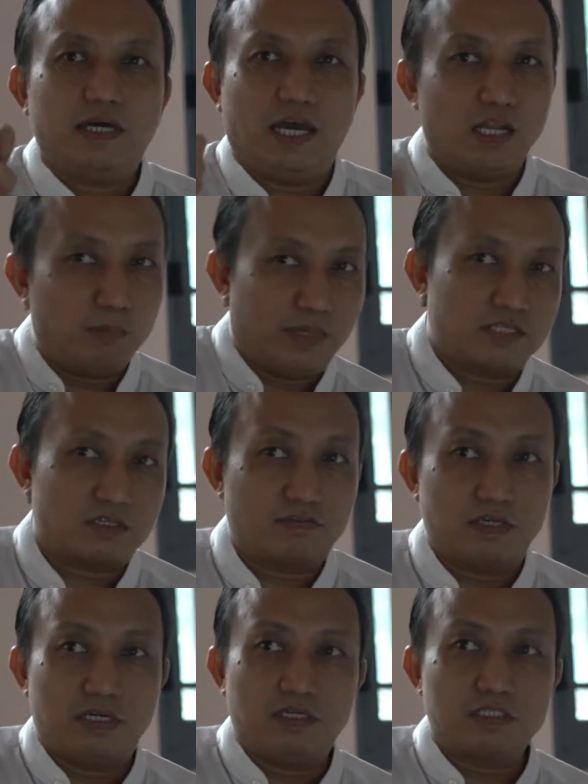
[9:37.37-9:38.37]
elements
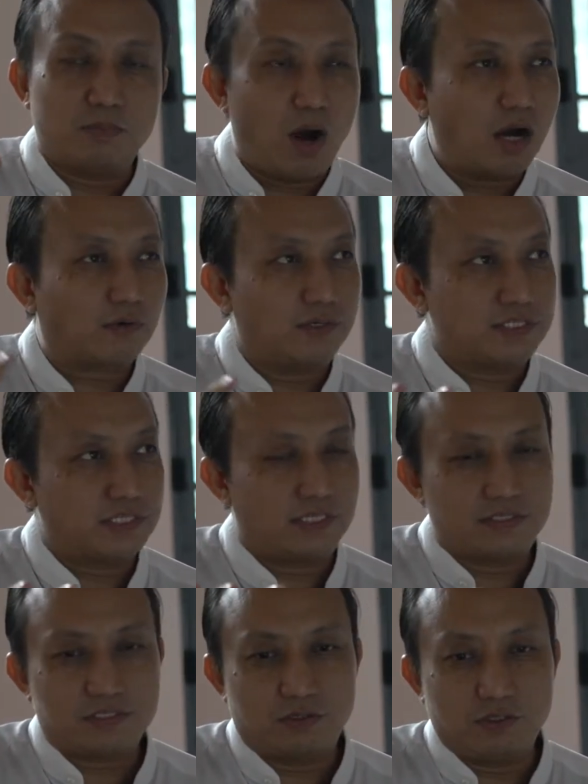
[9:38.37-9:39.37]
of the
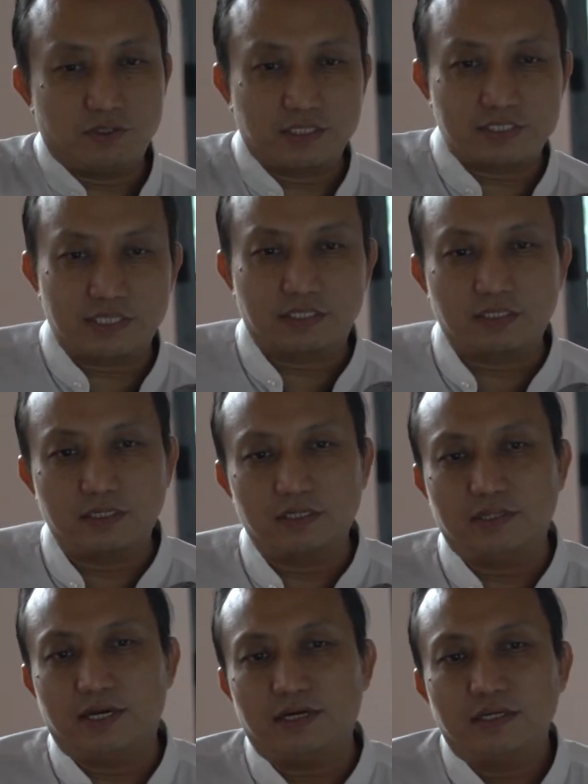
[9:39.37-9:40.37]
democracy. So you can see
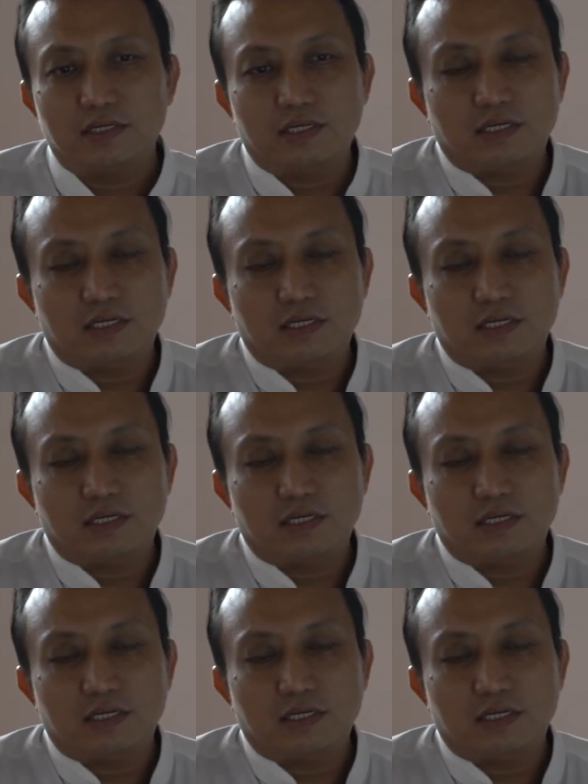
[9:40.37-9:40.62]
clearly that